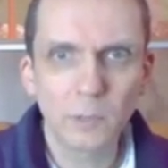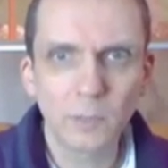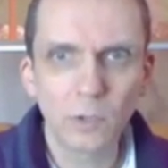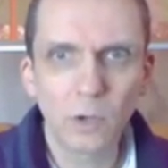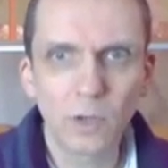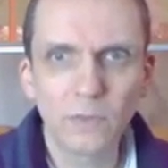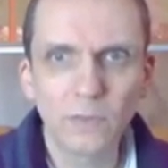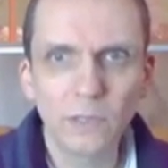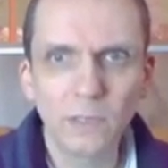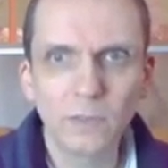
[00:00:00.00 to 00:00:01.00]
because
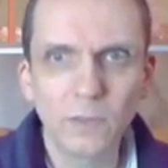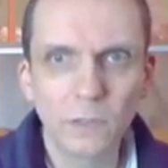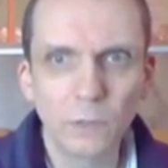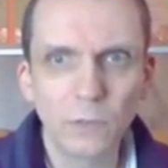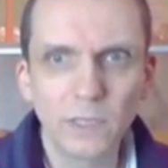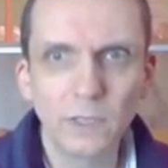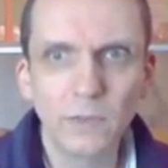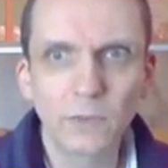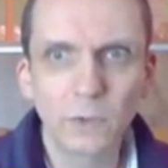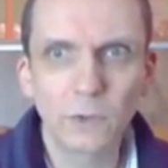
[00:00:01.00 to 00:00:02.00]
He is the real
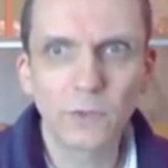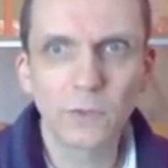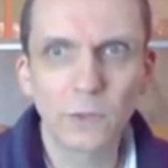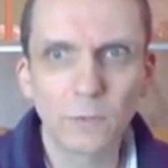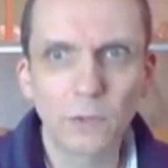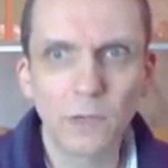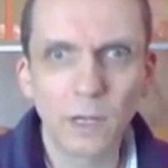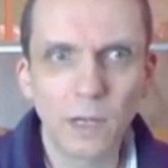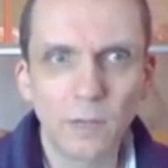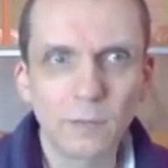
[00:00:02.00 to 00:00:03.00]
source of
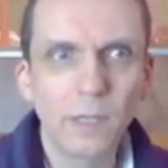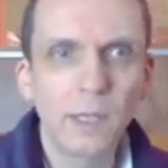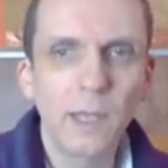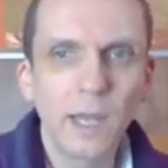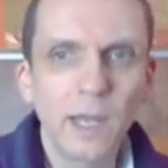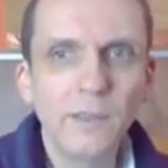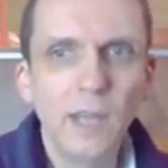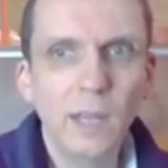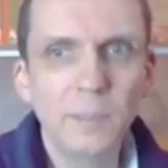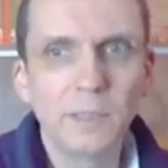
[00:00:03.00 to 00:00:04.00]
love and
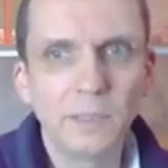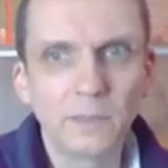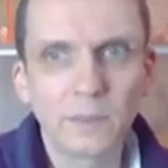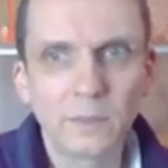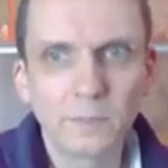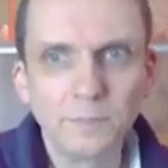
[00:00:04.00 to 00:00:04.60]
happiness.